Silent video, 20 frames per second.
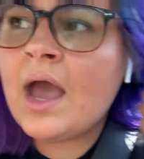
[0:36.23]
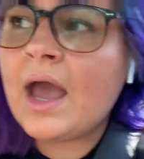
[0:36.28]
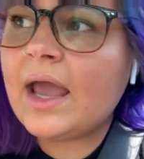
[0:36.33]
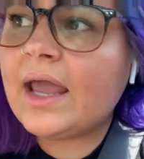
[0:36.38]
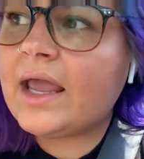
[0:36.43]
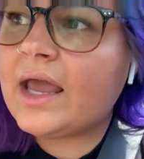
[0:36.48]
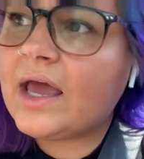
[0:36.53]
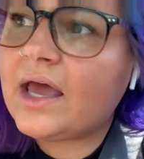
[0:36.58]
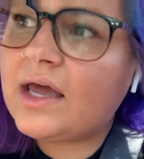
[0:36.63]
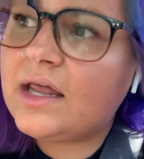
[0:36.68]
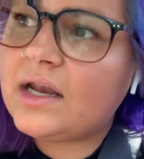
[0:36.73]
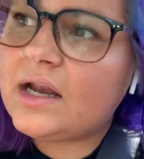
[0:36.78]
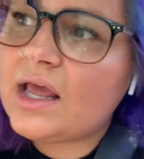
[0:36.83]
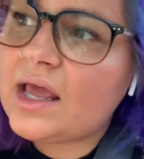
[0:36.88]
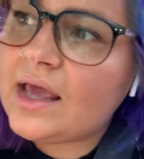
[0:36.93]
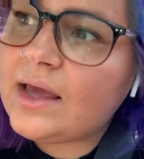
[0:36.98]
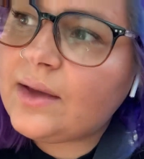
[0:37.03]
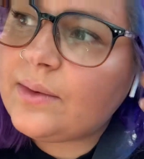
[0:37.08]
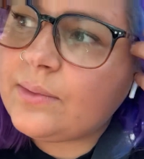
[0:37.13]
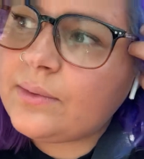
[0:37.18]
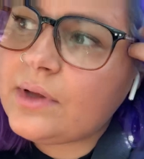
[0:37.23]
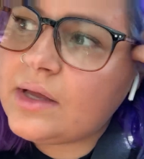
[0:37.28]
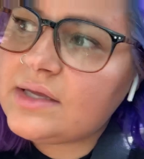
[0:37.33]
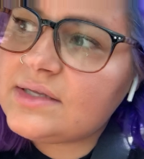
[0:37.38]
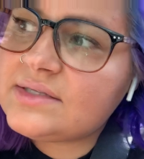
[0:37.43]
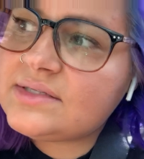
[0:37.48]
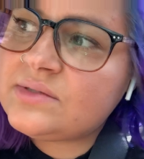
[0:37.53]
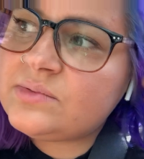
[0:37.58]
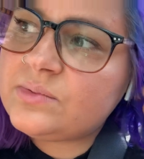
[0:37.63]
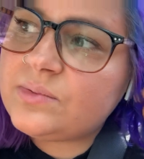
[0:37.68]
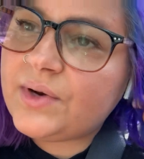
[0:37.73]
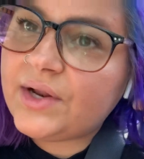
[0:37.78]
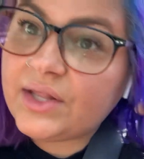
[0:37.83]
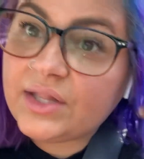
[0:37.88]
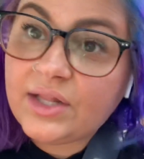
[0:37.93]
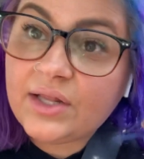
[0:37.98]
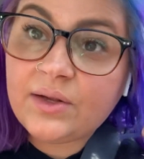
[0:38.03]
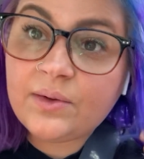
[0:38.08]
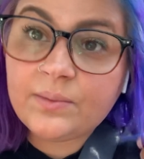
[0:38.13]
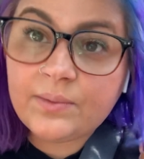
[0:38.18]
And it was
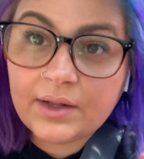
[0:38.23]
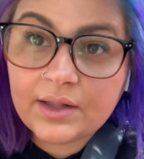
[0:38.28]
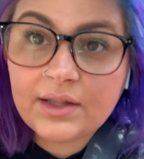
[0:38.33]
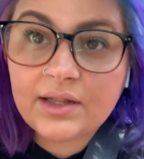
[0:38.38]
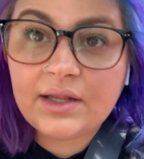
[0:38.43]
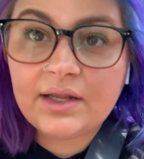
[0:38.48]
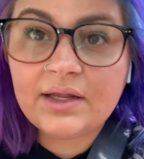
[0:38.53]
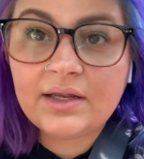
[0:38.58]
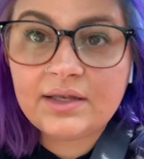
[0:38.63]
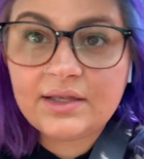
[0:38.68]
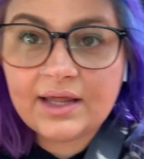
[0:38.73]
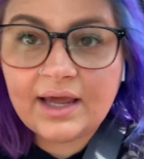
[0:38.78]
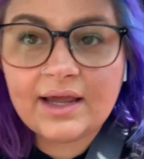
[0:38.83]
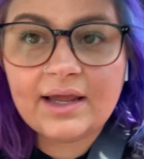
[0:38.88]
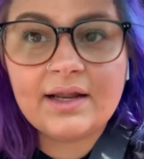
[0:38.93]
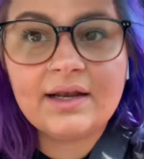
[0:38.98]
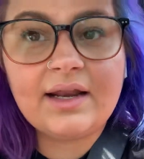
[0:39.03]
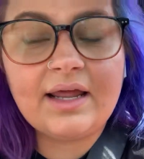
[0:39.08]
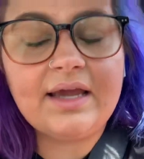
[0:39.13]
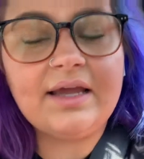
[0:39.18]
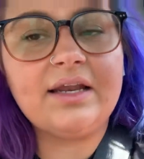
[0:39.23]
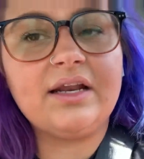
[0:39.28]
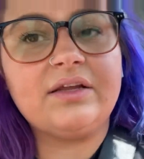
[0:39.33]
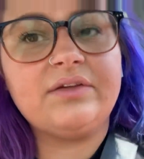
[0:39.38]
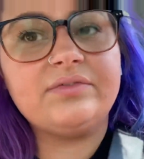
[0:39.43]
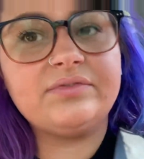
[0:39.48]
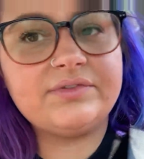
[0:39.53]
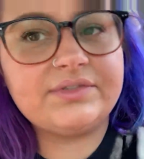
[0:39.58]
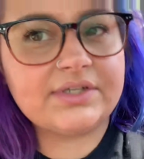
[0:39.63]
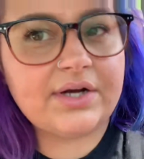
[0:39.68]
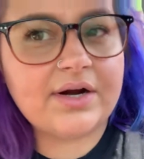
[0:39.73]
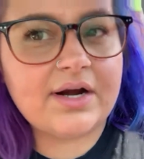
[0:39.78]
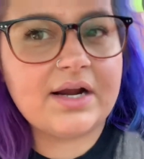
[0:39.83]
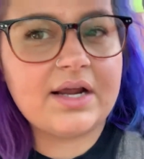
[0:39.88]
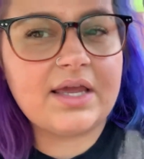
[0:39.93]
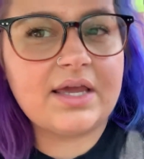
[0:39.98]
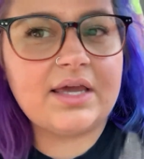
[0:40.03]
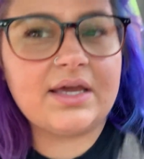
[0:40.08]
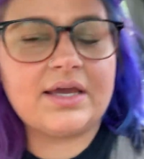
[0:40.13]
really, really negative, dark.